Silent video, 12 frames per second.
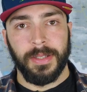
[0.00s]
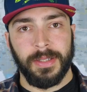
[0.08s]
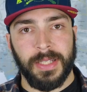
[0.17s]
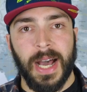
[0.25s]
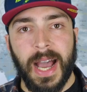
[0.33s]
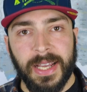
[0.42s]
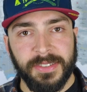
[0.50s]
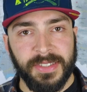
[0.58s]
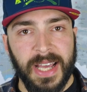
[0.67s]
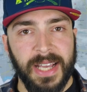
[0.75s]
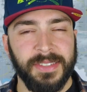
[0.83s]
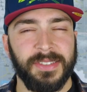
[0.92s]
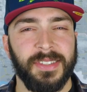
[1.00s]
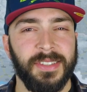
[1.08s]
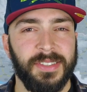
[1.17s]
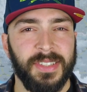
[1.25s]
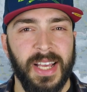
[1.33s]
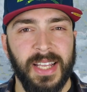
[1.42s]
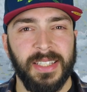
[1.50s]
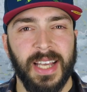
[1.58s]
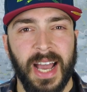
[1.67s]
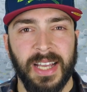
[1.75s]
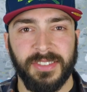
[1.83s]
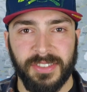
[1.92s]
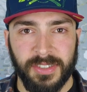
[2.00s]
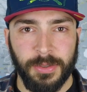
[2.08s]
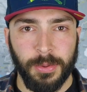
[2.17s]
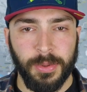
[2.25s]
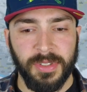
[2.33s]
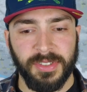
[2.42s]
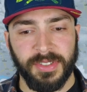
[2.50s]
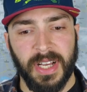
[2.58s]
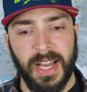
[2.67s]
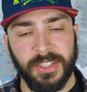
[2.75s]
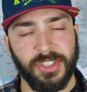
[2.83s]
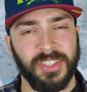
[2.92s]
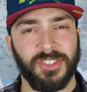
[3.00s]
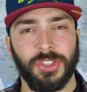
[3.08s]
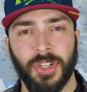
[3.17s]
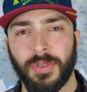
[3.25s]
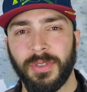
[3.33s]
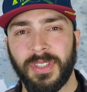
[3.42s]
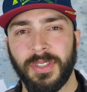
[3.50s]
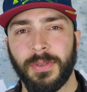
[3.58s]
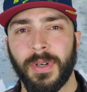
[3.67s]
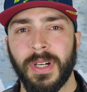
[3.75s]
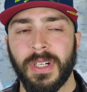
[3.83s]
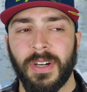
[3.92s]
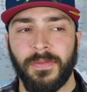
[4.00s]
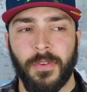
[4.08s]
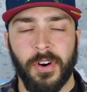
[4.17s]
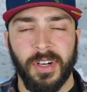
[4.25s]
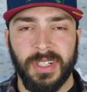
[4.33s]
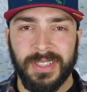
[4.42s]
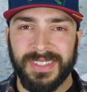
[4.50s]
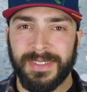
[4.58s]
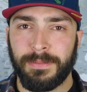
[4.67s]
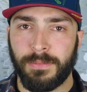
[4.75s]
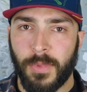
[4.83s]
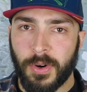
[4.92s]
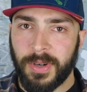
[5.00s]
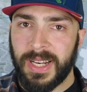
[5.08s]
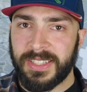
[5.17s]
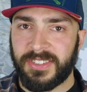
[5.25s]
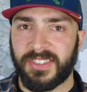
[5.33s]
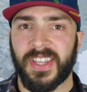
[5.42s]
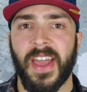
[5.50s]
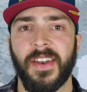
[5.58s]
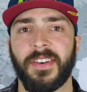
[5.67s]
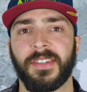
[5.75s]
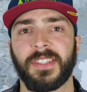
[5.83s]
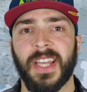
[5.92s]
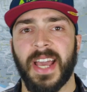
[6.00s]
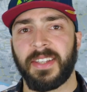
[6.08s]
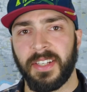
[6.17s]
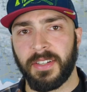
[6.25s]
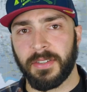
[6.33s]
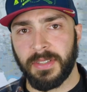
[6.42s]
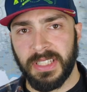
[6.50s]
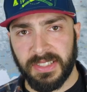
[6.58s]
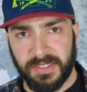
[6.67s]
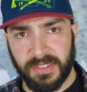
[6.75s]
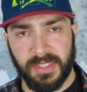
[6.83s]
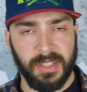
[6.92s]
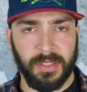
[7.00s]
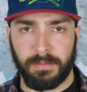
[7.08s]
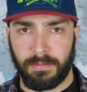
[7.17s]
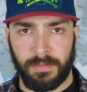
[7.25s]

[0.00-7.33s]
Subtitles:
The ice axes and ice tools I just showed you were the more or less standard categories. The